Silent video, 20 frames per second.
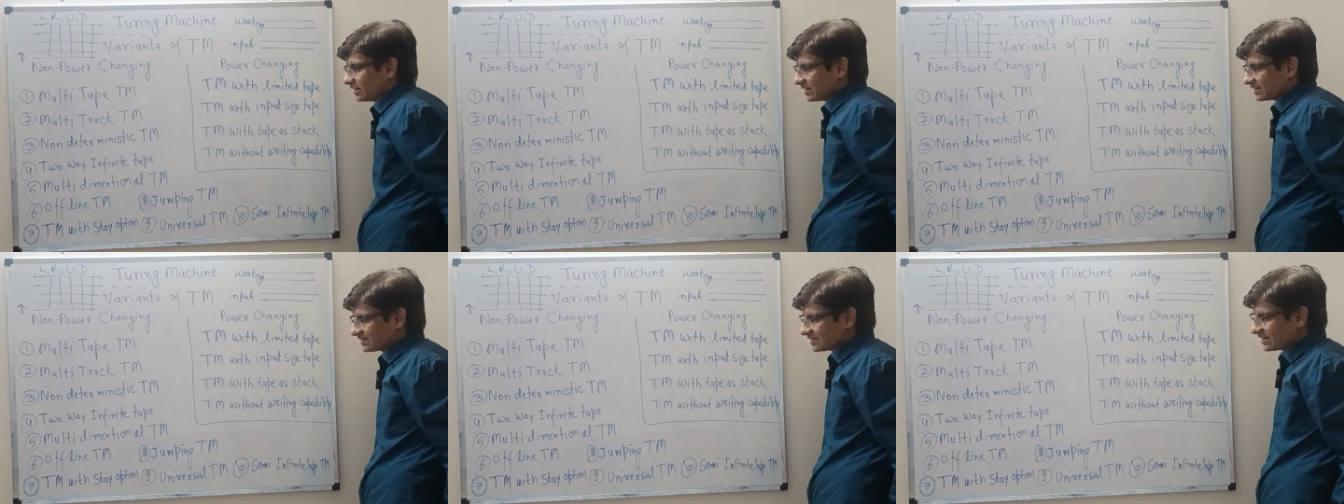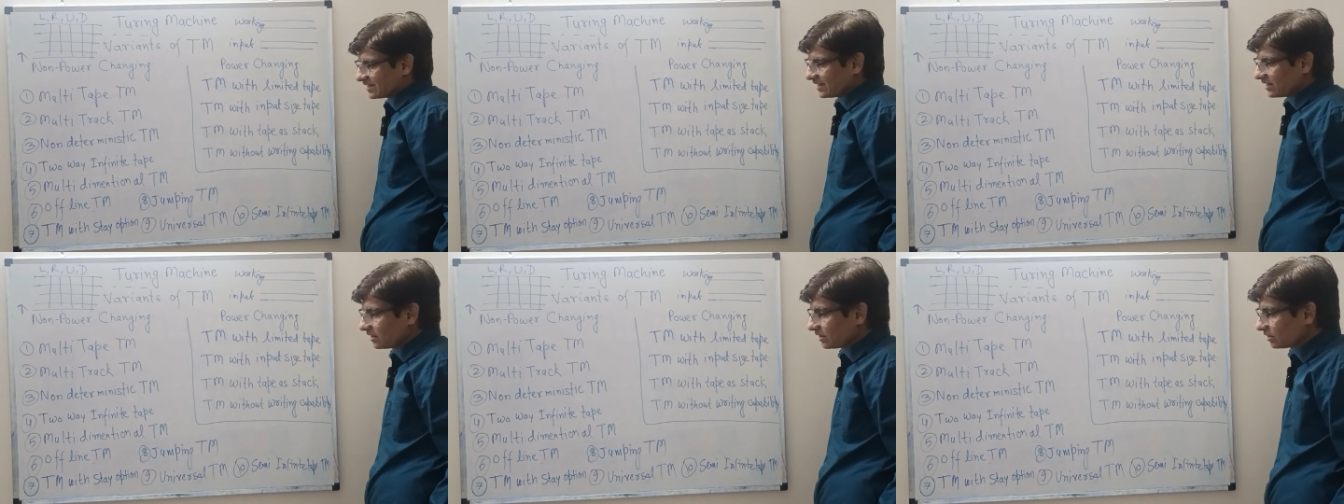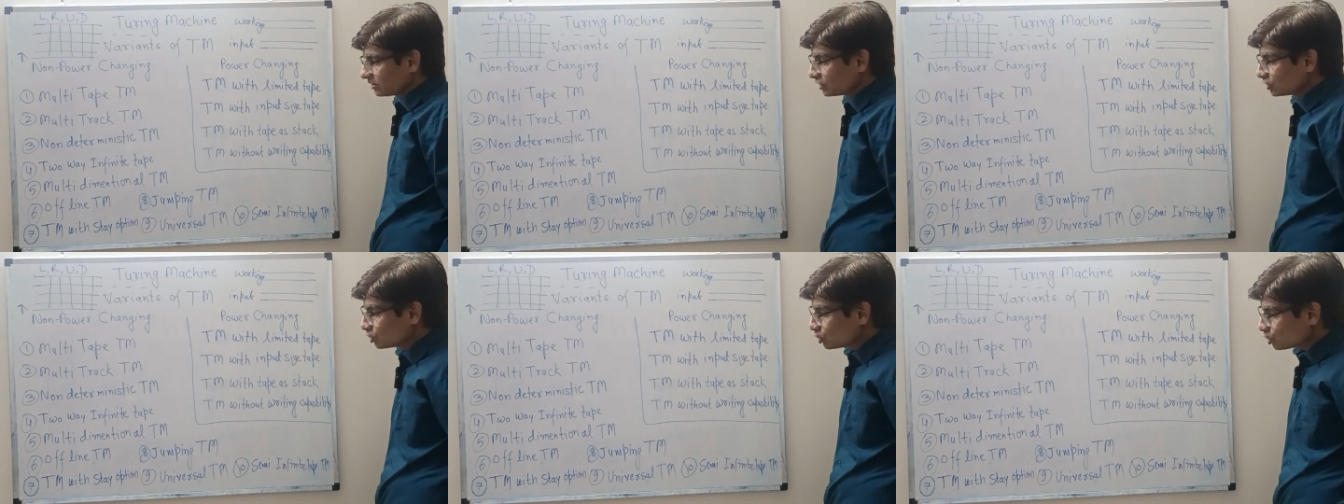is
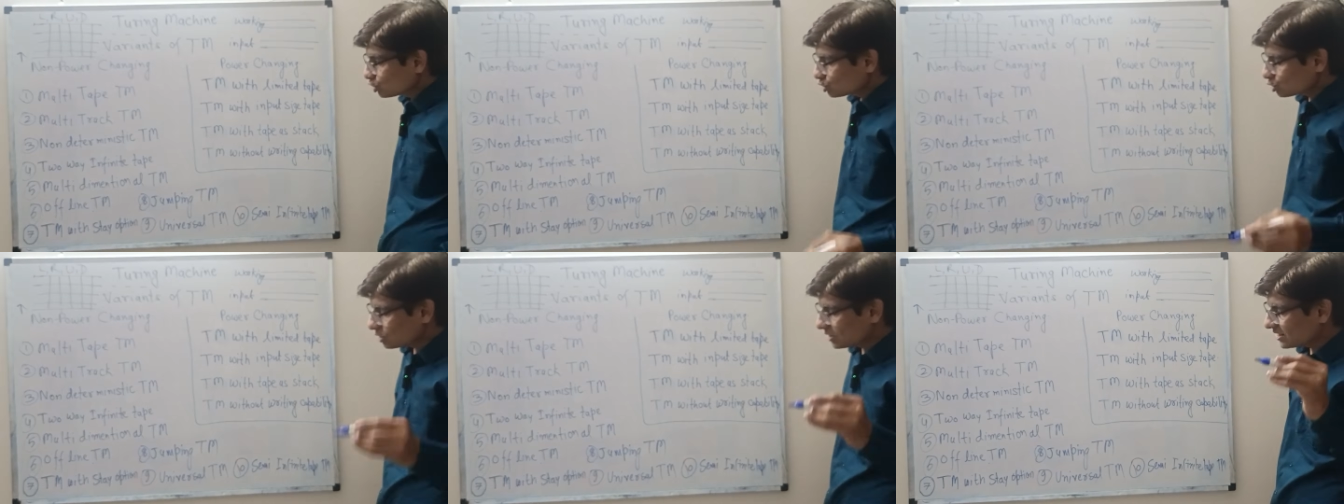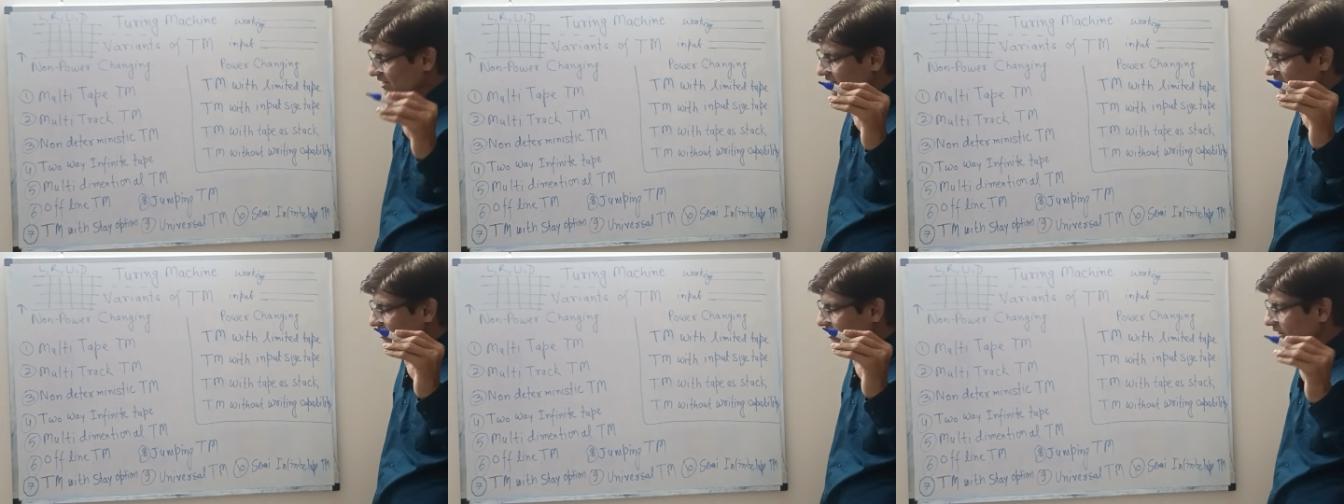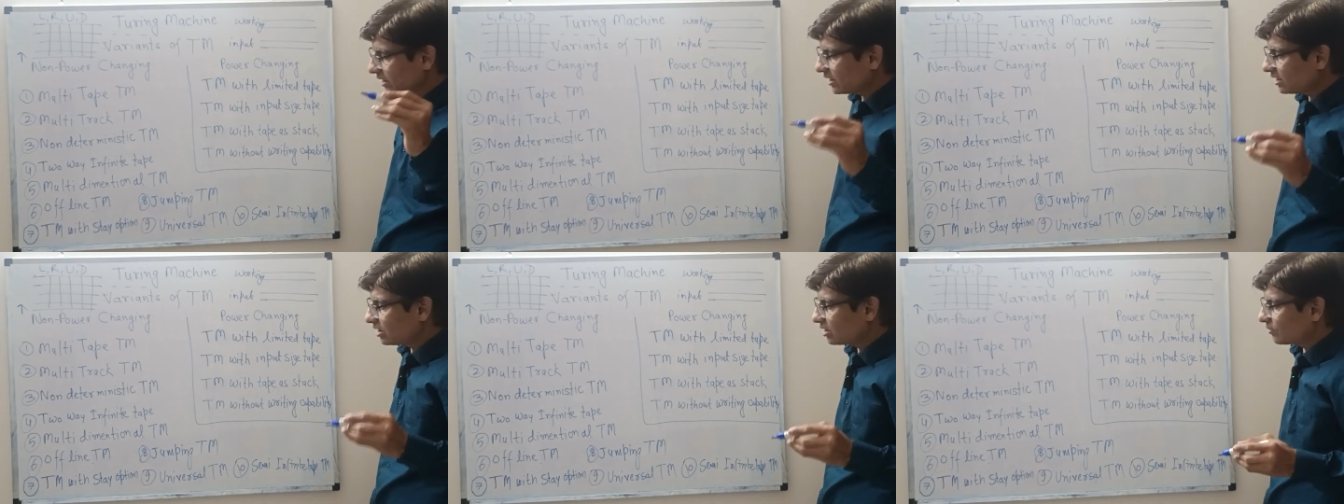there. So this
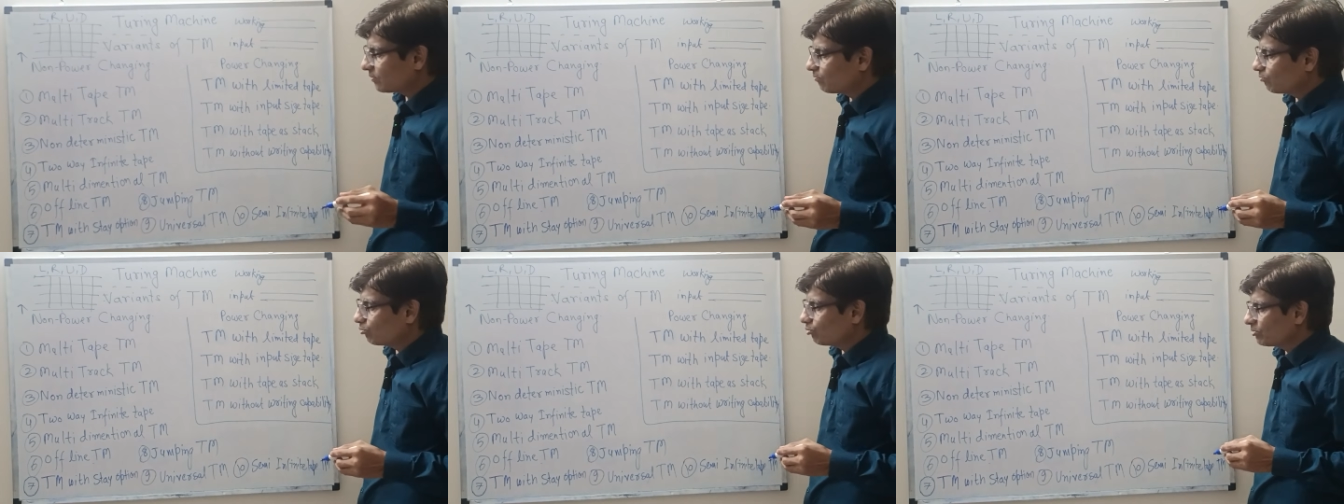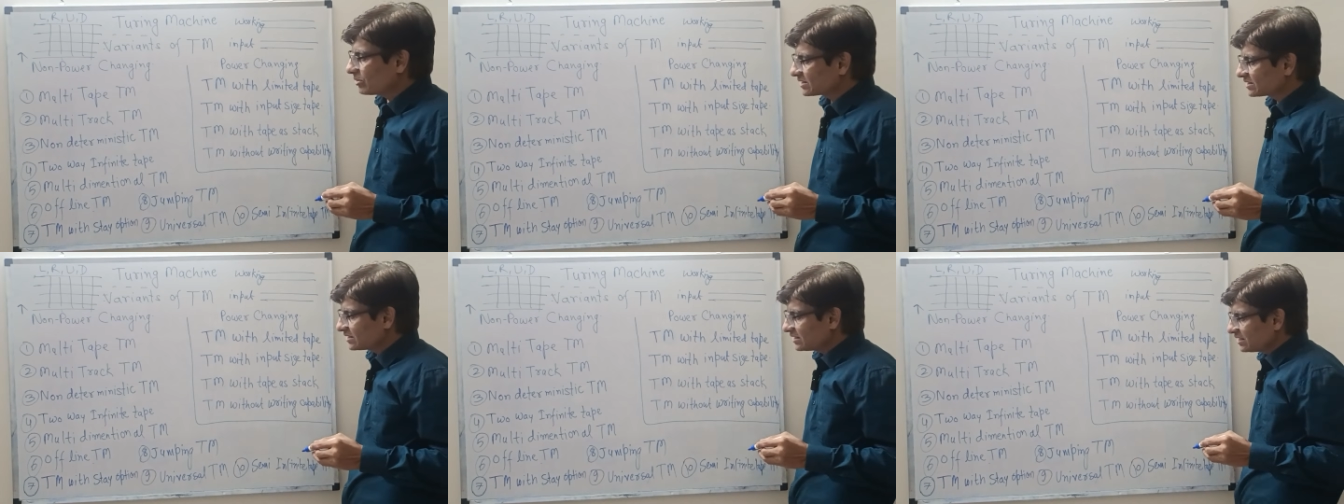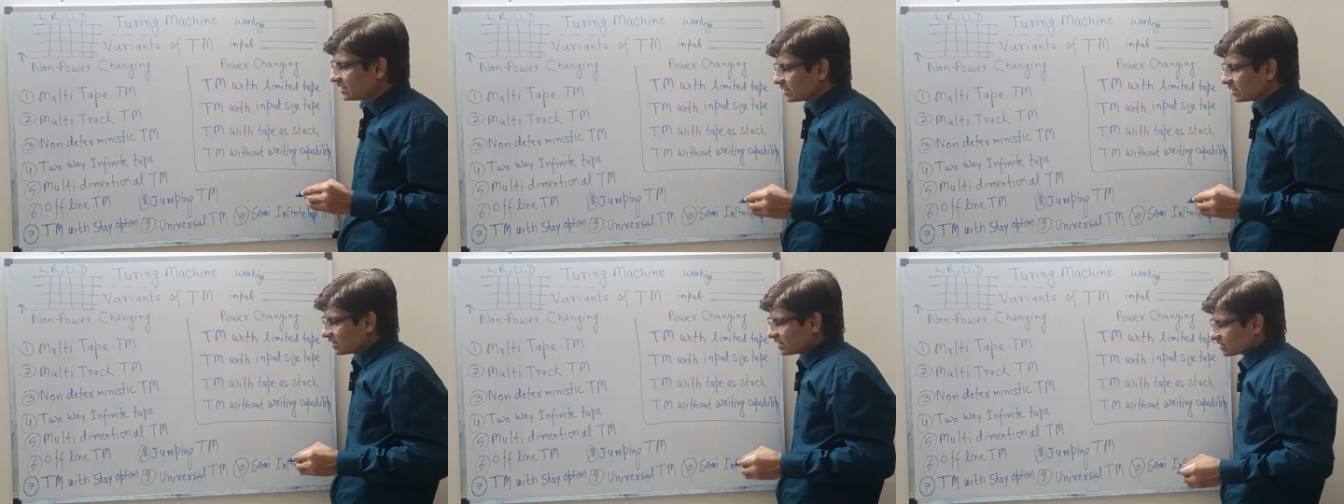kind of
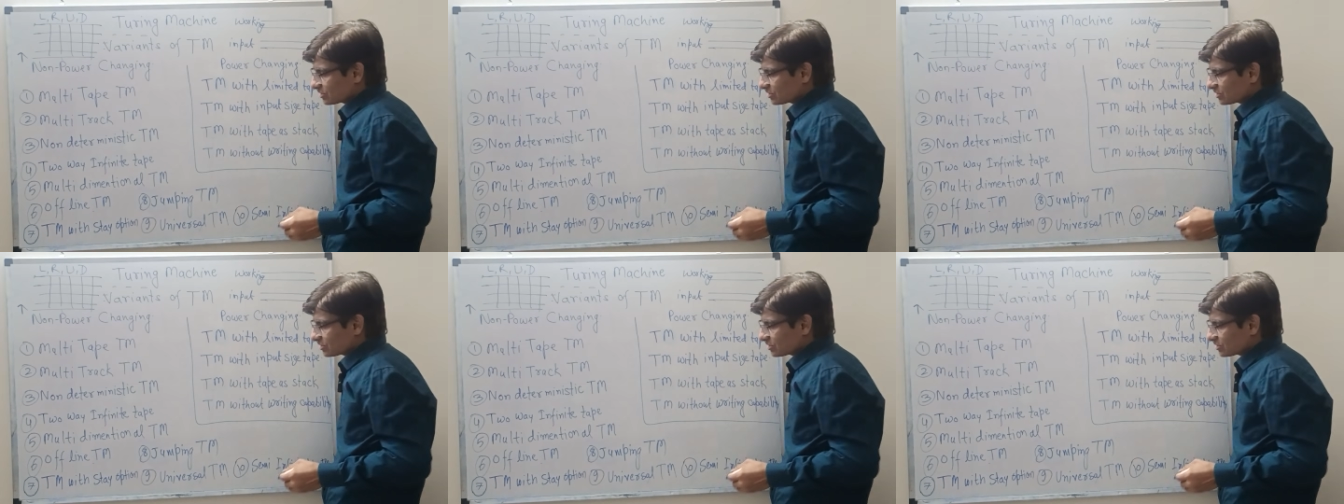machine